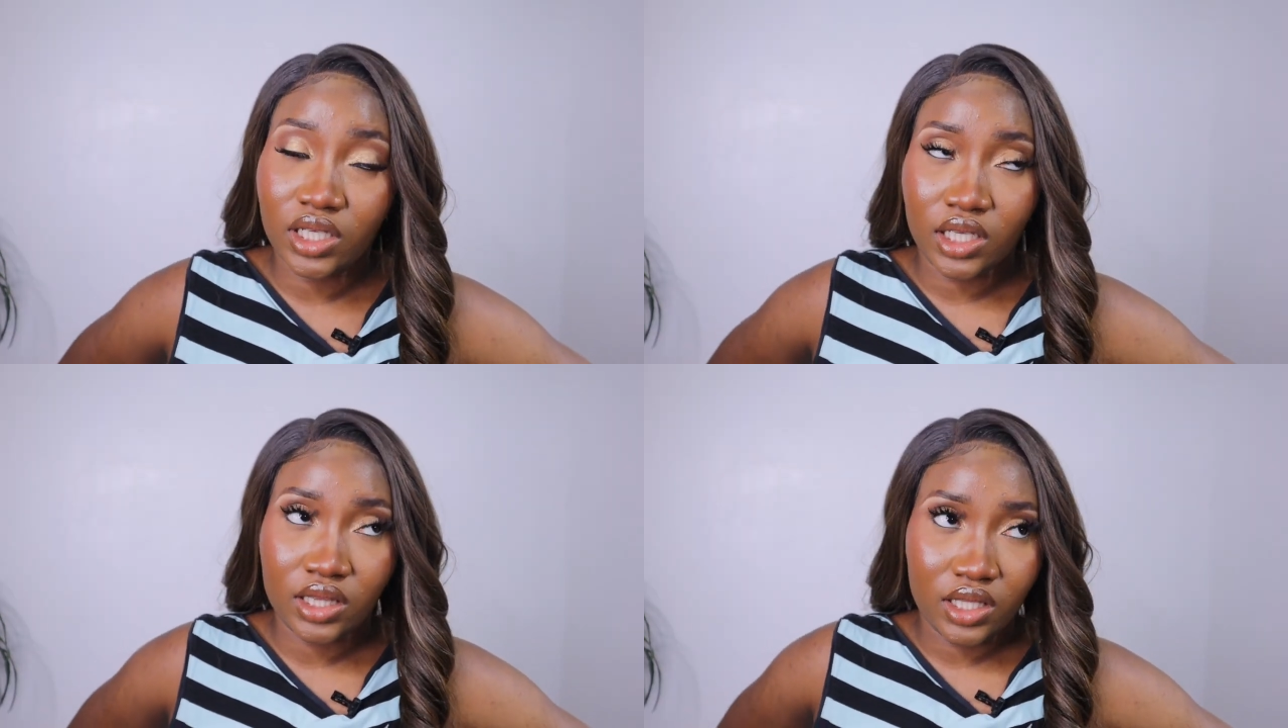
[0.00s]

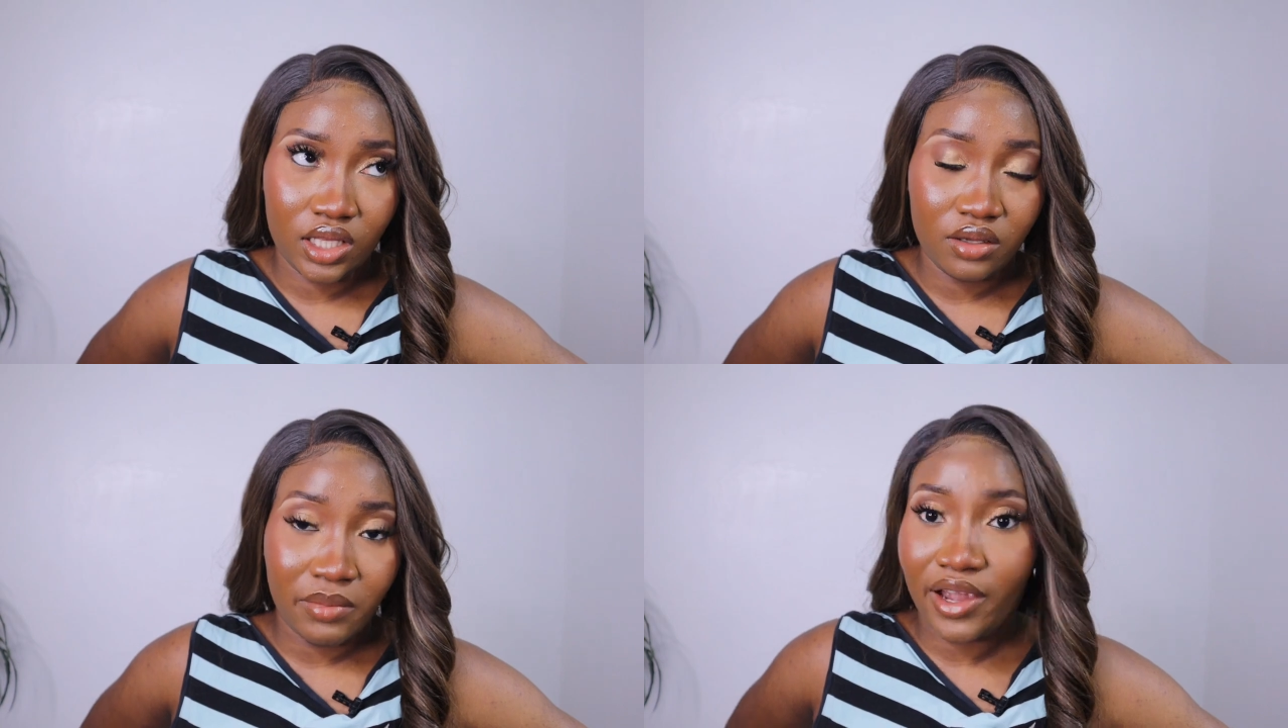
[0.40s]
in
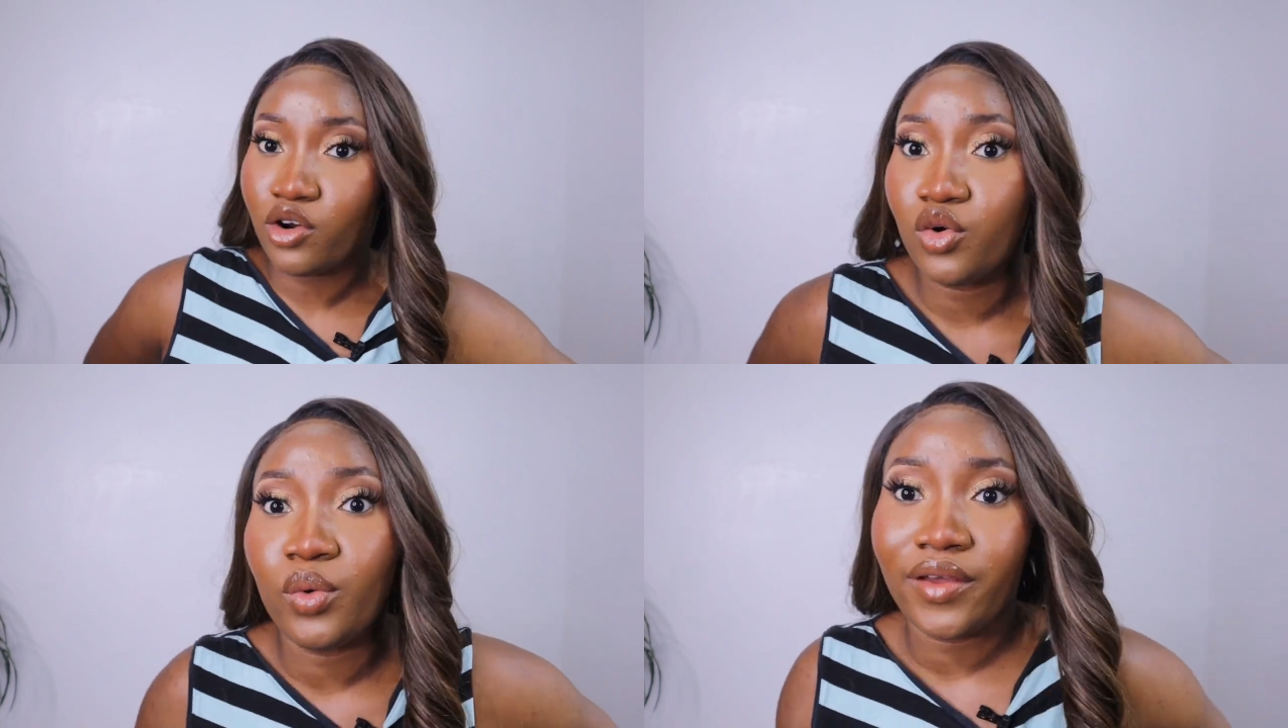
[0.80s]
the
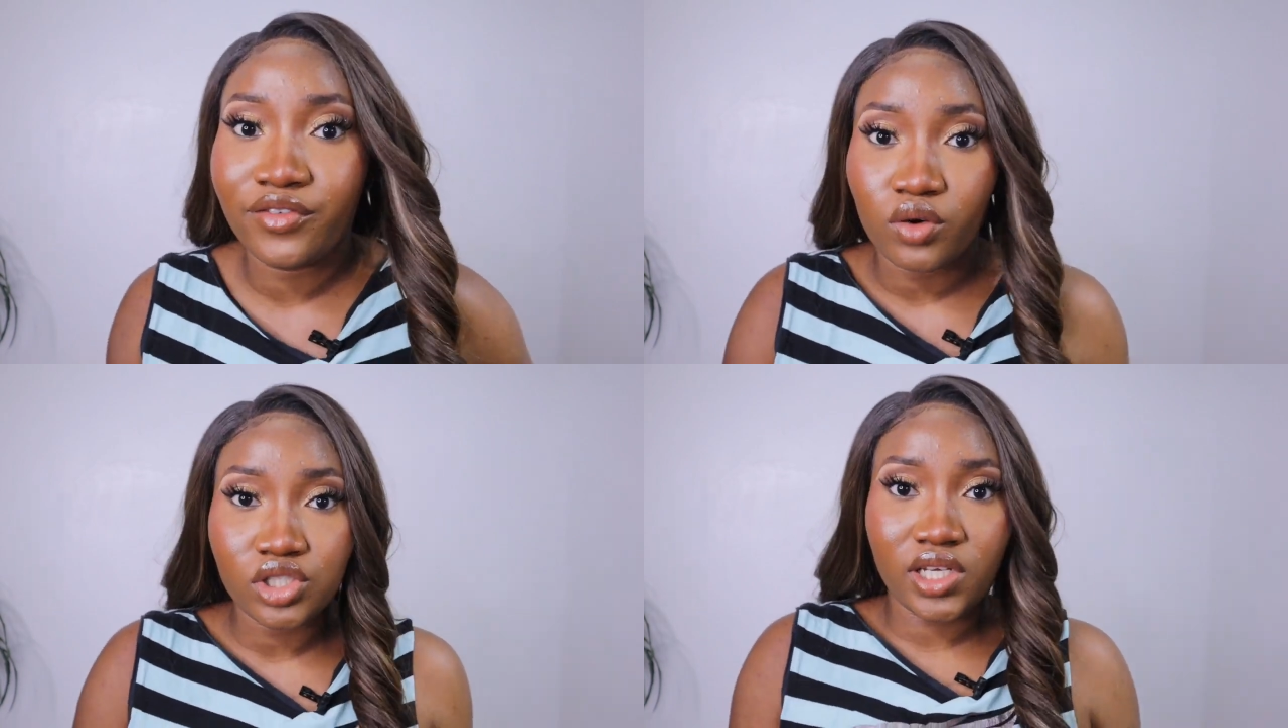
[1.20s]
microwave.
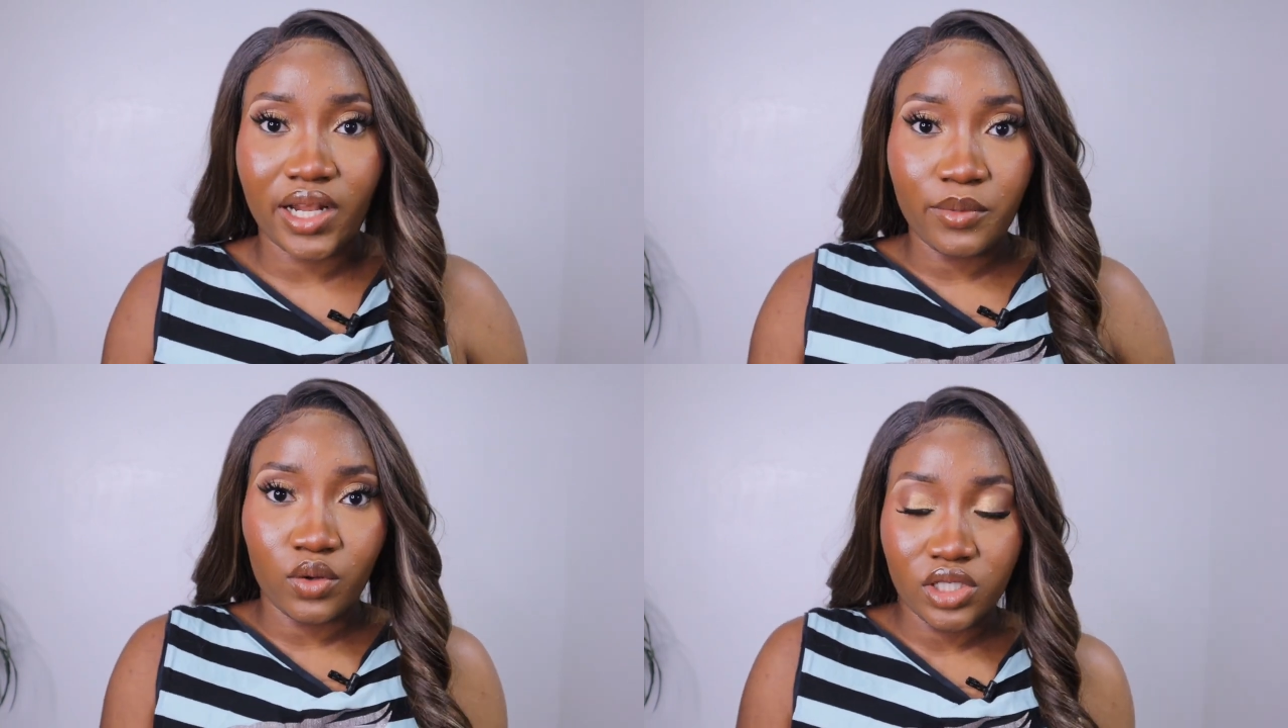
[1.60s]
Oh shit,
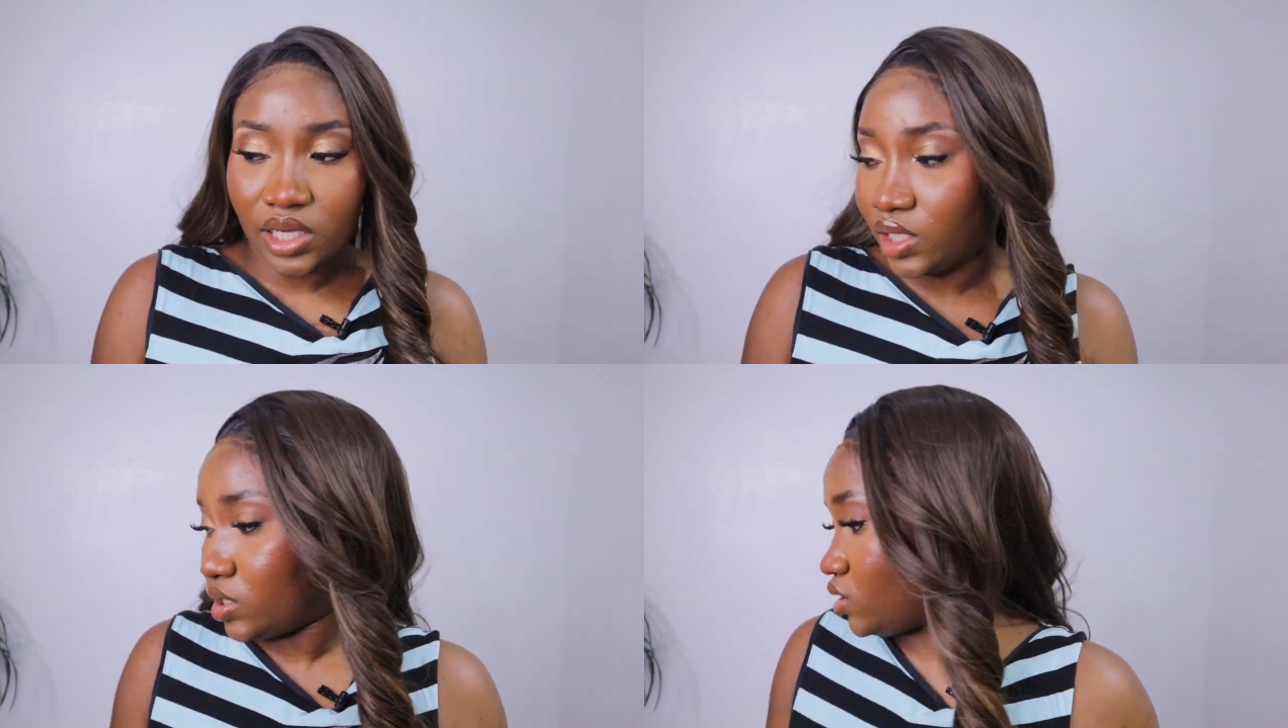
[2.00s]
let me go
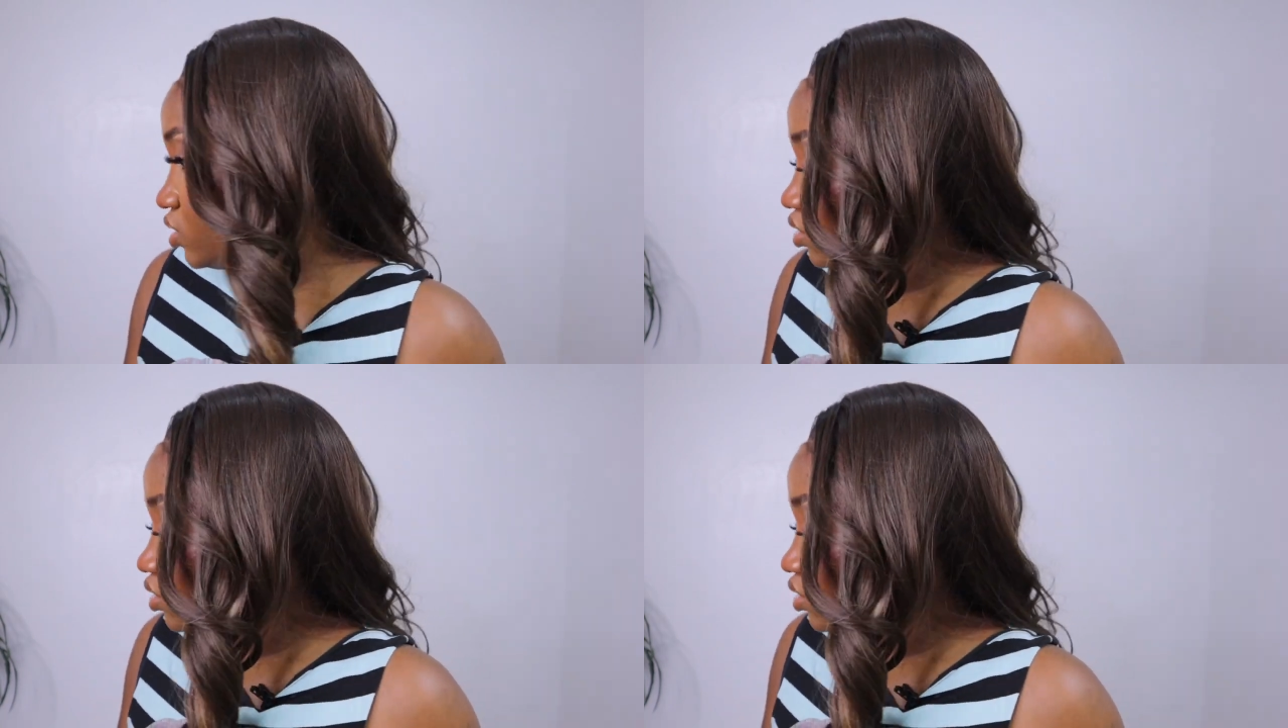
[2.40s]
check it.